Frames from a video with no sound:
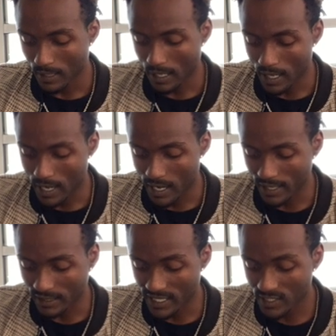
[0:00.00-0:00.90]

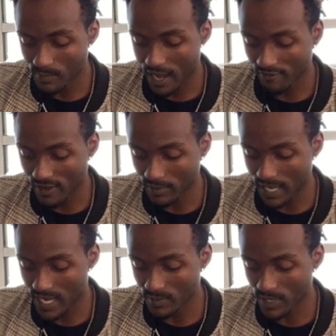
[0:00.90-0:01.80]
unless my family
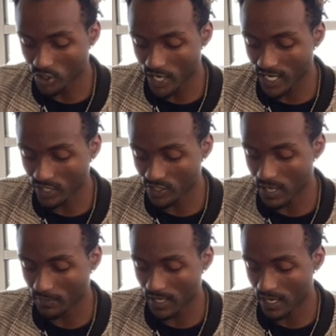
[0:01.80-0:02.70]
has my training or
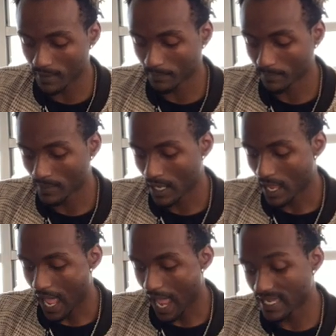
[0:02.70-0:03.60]
something,
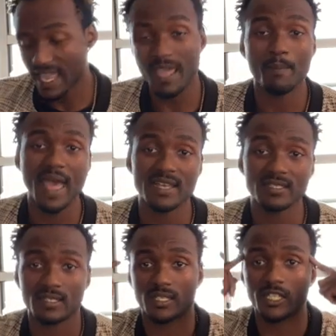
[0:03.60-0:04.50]
I can't pass the
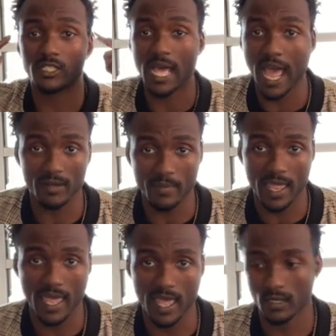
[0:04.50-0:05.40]
skill out of my
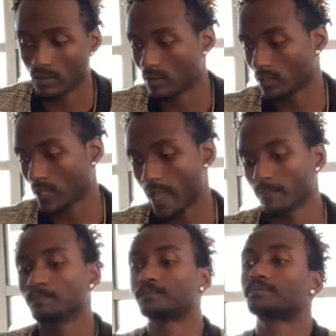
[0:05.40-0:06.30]
head, okay?
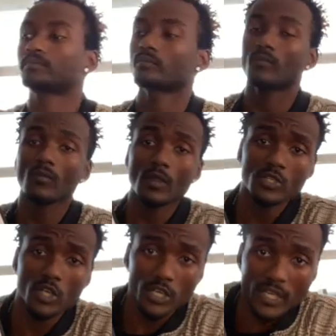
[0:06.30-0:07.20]

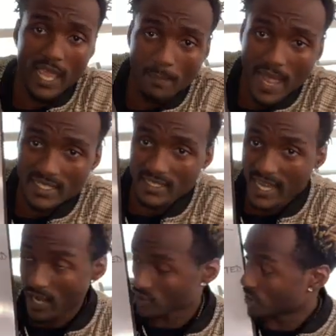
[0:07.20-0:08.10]
So you can't pass it
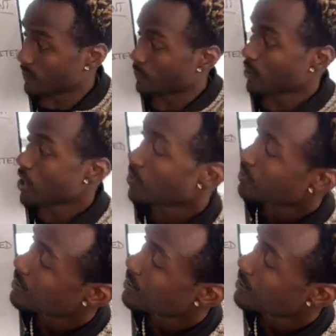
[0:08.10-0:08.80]
down. So the pro